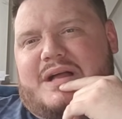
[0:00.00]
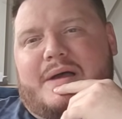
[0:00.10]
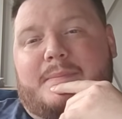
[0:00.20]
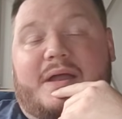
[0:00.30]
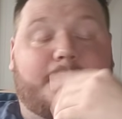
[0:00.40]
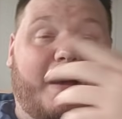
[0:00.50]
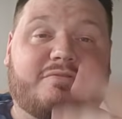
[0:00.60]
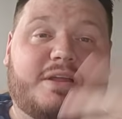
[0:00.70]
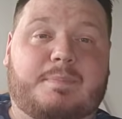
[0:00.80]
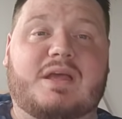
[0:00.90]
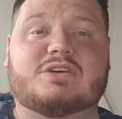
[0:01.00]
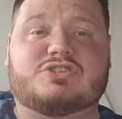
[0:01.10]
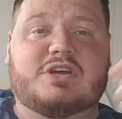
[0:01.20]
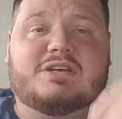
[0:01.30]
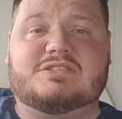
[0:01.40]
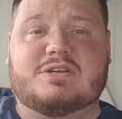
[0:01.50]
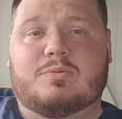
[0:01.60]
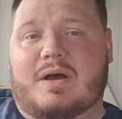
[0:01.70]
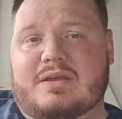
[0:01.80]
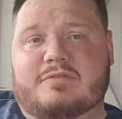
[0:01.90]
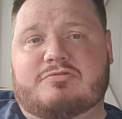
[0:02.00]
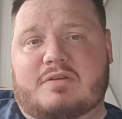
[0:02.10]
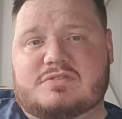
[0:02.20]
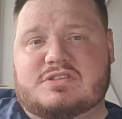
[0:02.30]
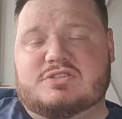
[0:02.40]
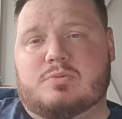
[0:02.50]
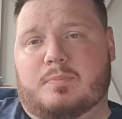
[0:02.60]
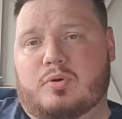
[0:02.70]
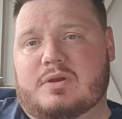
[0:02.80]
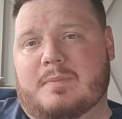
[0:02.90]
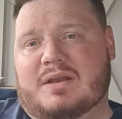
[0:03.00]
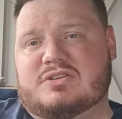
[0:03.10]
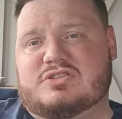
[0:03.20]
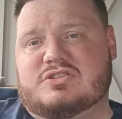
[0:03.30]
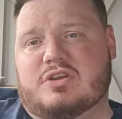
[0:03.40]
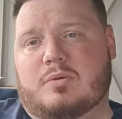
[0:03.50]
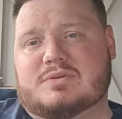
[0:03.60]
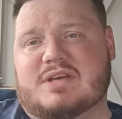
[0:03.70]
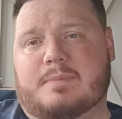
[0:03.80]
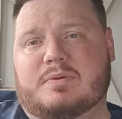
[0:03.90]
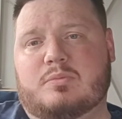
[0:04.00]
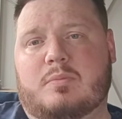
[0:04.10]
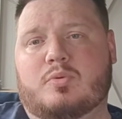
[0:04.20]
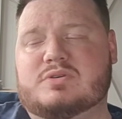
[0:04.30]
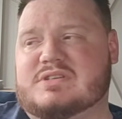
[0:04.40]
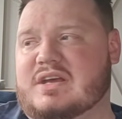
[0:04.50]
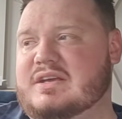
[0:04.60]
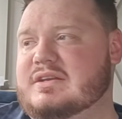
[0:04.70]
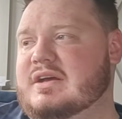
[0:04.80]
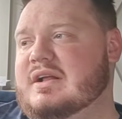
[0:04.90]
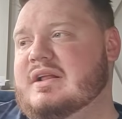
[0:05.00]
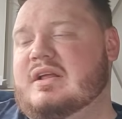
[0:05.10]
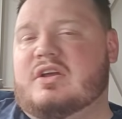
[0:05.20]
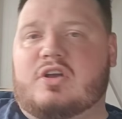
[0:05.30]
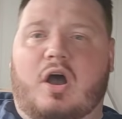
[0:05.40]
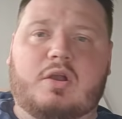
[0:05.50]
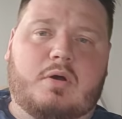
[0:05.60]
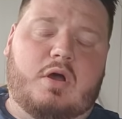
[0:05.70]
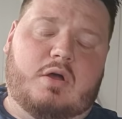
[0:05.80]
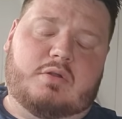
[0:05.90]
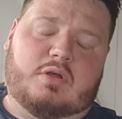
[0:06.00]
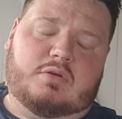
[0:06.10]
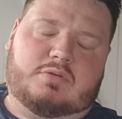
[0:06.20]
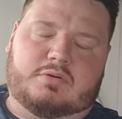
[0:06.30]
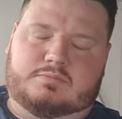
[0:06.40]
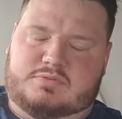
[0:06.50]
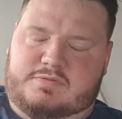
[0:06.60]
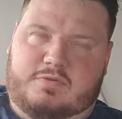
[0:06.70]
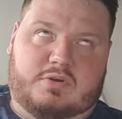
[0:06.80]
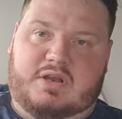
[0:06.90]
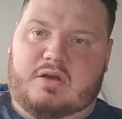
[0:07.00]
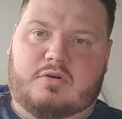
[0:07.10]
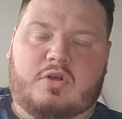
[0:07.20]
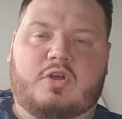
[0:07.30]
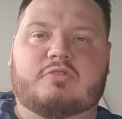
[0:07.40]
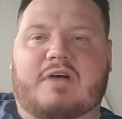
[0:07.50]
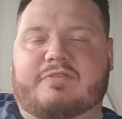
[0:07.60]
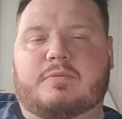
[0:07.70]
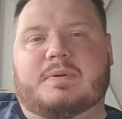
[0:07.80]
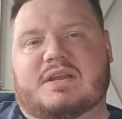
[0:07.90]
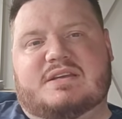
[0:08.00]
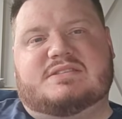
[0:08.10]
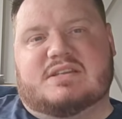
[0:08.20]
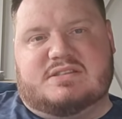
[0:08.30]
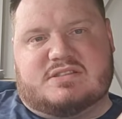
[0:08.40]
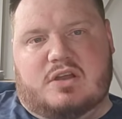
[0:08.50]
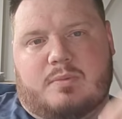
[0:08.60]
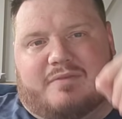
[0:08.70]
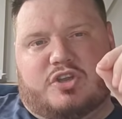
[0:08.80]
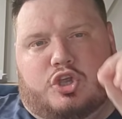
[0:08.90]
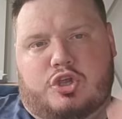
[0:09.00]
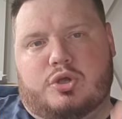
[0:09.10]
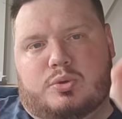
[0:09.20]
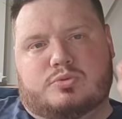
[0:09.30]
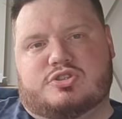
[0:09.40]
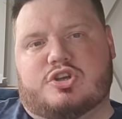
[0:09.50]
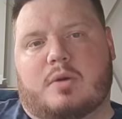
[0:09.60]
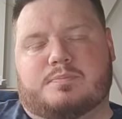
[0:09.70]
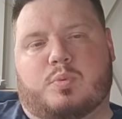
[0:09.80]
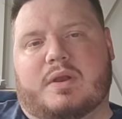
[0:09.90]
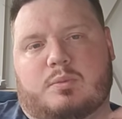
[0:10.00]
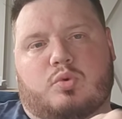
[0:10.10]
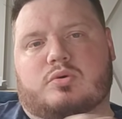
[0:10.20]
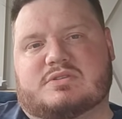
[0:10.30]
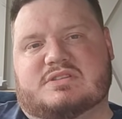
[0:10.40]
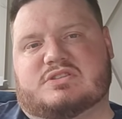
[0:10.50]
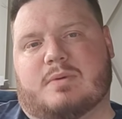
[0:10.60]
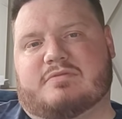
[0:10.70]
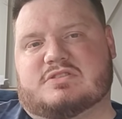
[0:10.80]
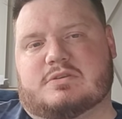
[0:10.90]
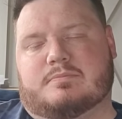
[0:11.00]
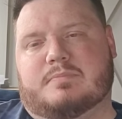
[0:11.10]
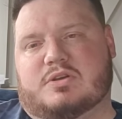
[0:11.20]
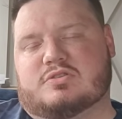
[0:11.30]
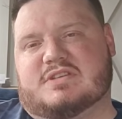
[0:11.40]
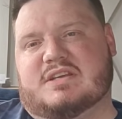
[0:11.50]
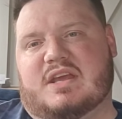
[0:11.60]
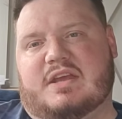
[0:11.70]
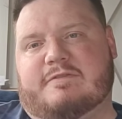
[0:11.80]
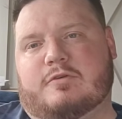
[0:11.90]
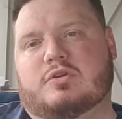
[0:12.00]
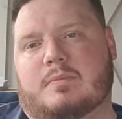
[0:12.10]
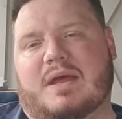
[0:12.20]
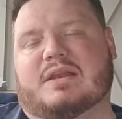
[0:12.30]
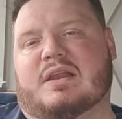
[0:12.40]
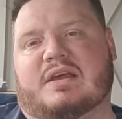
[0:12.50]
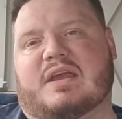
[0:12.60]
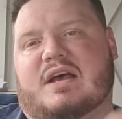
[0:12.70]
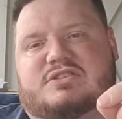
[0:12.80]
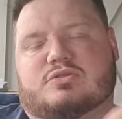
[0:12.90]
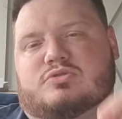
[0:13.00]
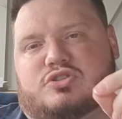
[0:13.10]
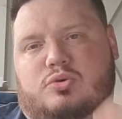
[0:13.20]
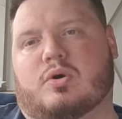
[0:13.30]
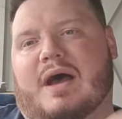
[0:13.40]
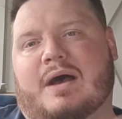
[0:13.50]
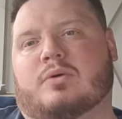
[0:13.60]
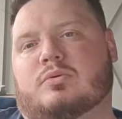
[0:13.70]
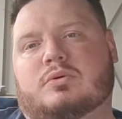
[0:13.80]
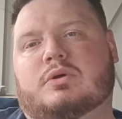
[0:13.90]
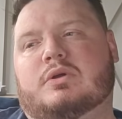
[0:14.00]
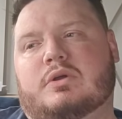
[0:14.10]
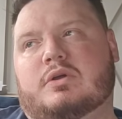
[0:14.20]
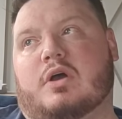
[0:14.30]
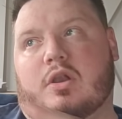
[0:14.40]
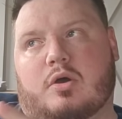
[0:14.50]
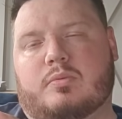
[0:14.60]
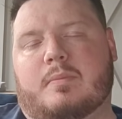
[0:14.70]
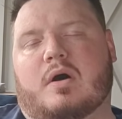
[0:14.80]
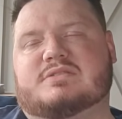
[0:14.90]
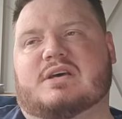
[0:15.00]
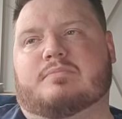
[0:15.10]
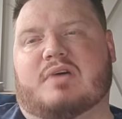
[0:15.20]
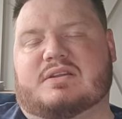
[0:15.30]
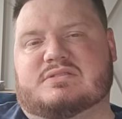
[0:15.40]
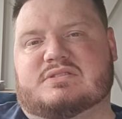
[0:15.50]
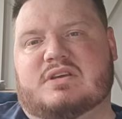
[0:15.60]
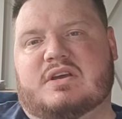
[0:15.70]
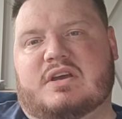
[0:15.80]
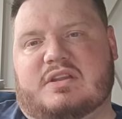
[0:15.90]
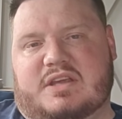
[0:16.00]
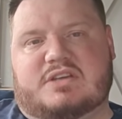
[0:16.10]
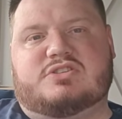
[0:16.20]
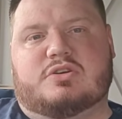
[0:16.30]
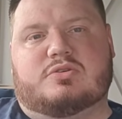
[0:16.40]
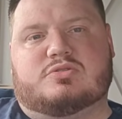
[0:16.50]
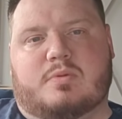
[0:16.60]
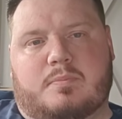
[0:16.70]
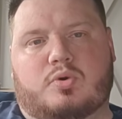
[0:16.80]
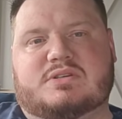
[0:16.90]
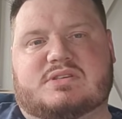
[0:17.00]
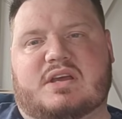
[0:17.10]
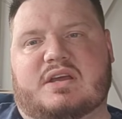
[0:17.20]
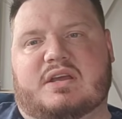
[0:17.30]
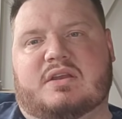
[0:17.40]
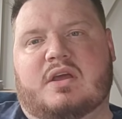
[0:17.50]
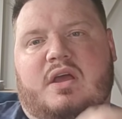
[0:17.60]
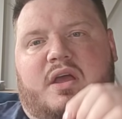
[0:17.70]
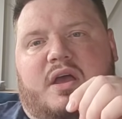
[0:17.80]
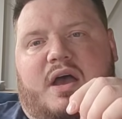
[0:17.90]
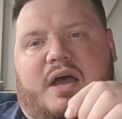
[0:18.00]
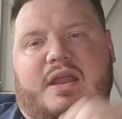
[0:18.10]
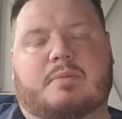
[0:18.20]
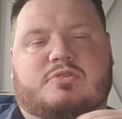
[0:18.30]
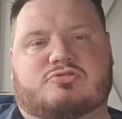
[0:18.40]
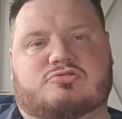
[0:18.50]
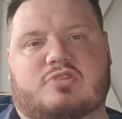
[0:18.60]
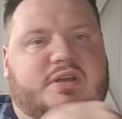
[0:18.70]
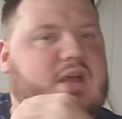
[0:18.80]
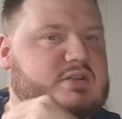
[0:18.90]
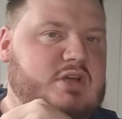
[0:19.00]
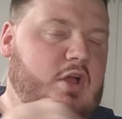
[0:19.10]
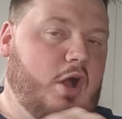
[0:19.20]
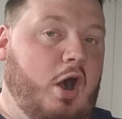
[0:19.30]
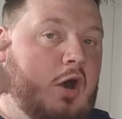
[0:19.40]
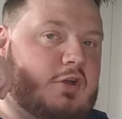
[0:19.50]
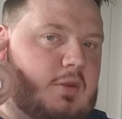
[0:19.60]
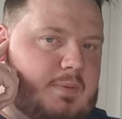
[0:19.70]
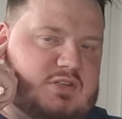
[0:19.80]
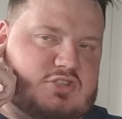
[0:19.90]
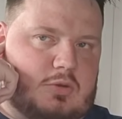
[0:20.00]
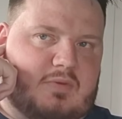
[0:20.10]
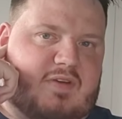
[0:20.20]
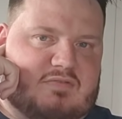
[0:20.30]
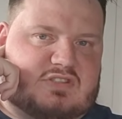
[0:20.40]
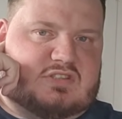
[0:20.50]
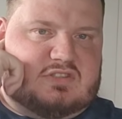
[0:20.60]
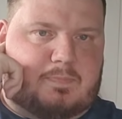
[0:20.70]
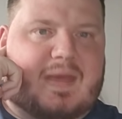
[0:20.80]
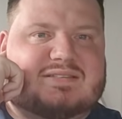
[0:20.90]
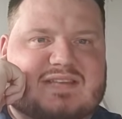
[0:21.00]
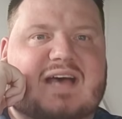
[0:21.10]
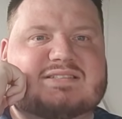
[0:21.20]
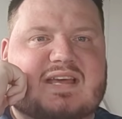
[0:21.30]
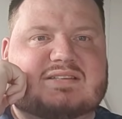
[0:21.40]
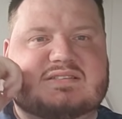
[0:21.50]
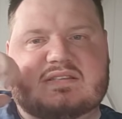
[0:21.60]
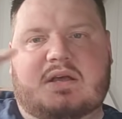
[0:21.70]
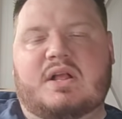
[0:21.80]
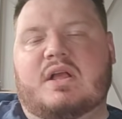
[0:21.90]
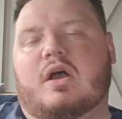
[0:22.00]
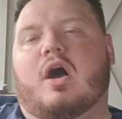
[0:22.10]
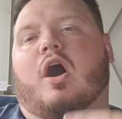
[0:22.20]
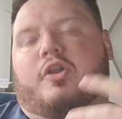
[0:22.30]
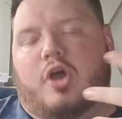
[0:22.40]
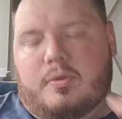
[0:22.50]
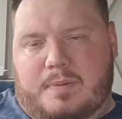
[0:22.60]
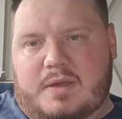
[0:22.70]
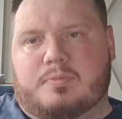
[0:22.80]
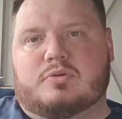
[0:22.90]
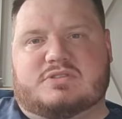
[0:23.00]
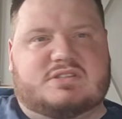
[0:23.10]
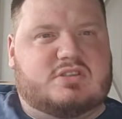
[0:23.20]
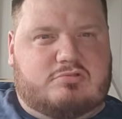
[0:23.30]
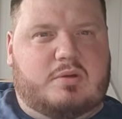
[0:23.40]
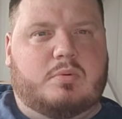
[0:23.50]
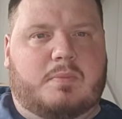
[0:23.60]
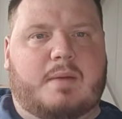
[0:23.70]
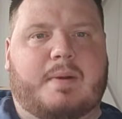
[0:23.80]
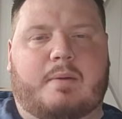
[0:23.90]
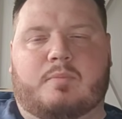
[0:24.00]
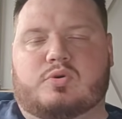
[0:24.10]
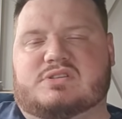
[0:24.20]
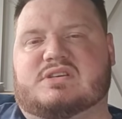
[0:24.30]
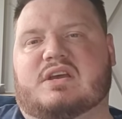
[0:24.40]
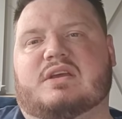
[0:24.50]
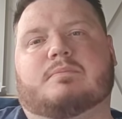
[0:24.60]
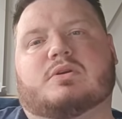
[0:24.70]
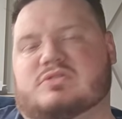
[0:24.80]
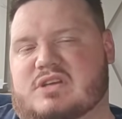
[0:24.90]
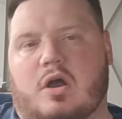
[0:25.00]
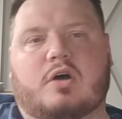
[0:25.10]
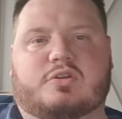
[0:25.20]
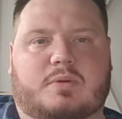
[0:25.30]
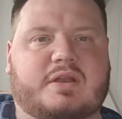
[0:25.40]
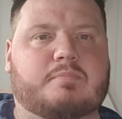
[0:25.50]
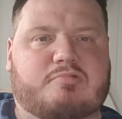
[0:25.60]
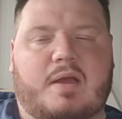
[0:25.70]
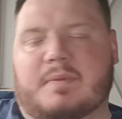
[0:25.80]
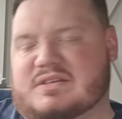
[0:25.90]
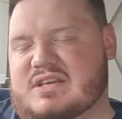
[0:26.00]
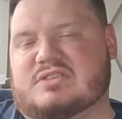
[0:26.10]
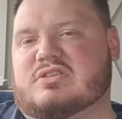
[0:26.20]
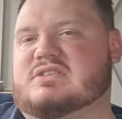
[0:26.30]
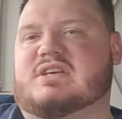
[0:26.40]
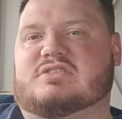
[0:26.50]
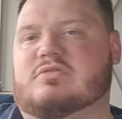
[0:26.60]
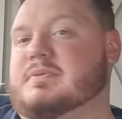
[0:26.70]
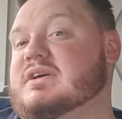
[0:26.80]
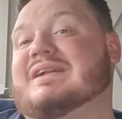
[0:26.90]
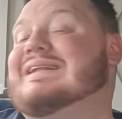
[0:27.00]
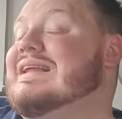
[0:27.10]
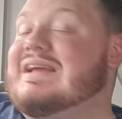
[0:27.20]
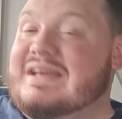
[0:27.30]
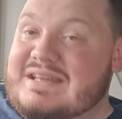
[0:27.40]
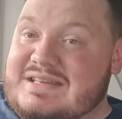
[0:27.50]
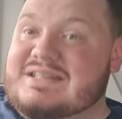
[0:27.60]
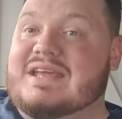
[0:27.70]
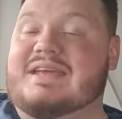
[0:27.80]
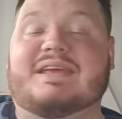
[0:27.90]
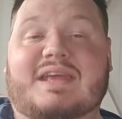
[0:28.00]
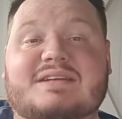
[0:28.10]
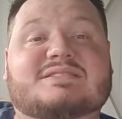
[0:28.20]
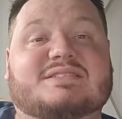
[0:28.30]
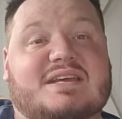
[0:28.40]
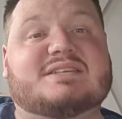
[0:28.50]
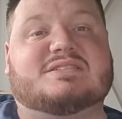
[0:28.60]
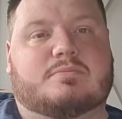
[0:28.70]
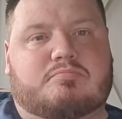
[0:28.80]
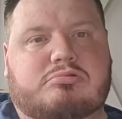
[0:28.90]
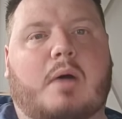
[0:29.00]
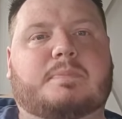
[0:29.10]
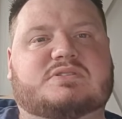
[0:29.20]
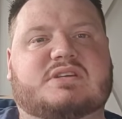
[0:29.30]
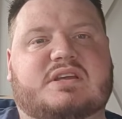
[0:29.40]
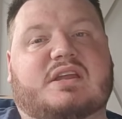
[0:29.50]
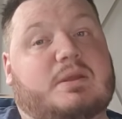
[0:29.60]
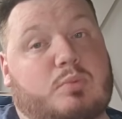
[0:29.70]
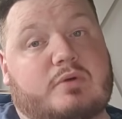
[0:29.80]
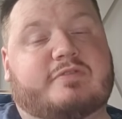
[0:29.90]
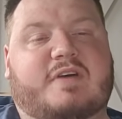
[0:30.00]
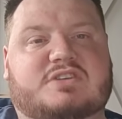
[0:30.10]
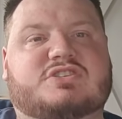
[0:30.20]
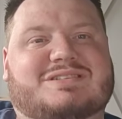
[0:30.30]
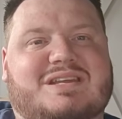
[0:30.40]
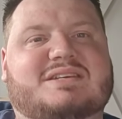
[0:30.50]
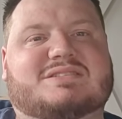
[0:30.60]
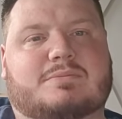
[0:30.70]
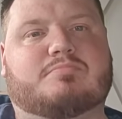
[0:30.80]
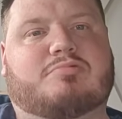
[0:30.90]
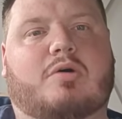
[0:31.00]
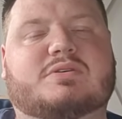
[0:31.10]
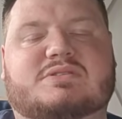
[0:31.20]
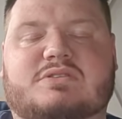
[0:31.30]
And apparently PSG is still waiting for Everton to appoint a manager to know what's happening with Moise Keane. Carlo, it's fucking up. Rafa Benitez is going to have a huge job when he walks into Everton, because he fundamentally has to sort out, along with Marcel Brands, the issues with Moise Keane and James Rodriguez, arguably two of Everton's best assets. I know people will disagree with me about Moise Keane because he can't do it in the Prem, etc., etc., but he is decent property and he will fetch a decent price.